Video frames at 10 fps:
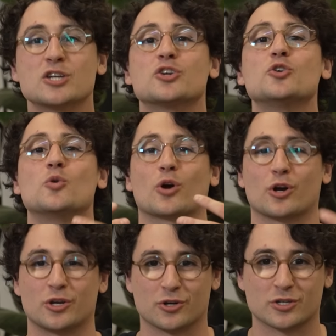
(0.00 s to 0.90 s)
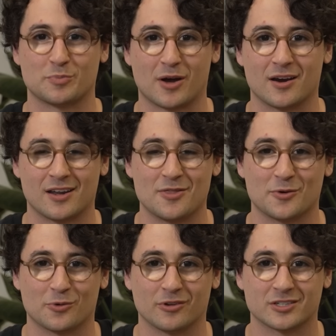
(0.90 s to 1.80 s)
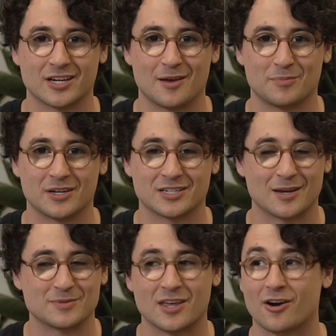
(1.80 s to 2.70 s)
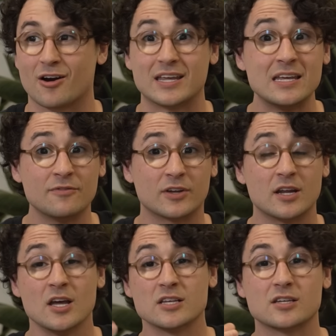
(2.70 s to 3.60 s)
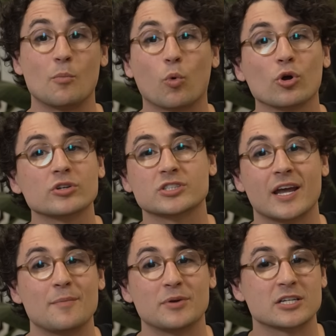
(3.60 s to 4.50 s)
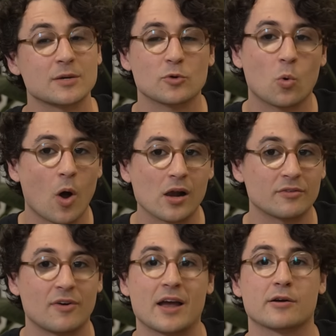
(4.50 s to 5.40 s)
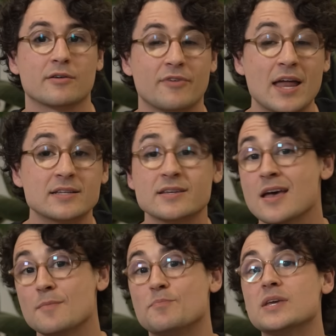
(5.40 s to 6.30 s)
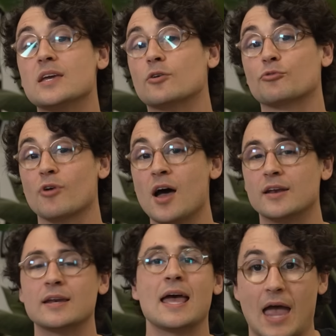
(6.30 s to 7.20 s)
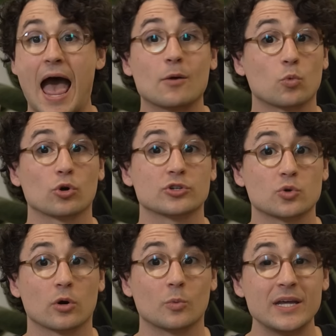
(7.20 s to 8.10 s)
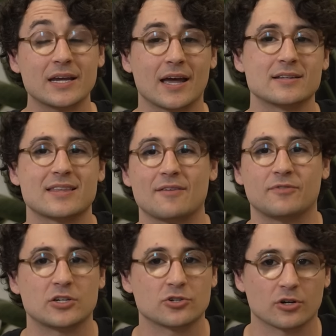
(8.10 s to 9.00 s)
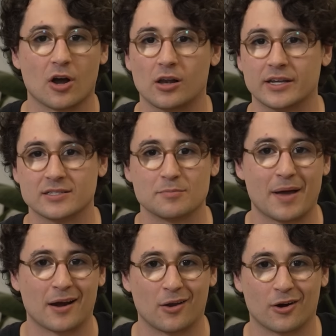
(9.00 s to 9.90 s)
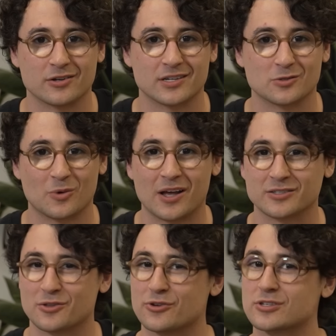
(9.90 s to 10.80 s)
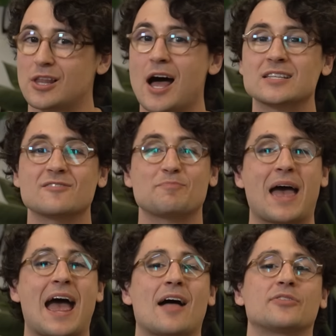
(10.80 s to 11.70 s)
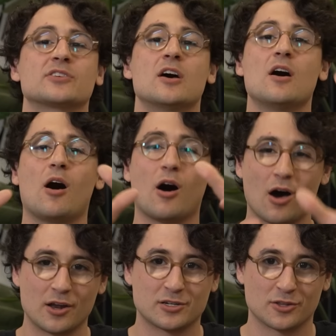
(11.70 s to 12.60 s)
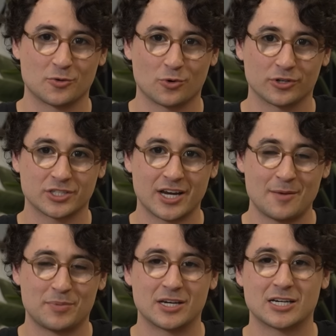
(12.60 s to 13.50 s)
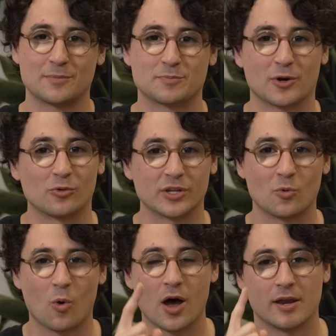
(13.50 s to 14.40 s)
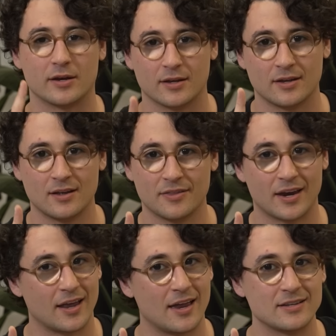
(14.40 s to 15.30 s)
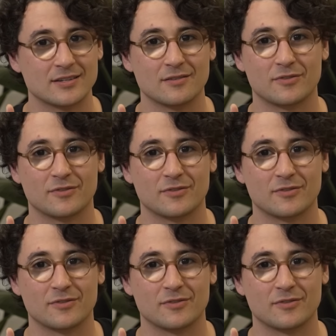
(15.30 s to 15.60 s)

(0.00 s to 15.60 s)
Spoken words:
to earn your spot in the World Championships. There are even some World Championship qualifier events being run at World Tour weekends that feature callings and battle hardens as well. So there's lots of paths on to the World Championships, but only one that ends in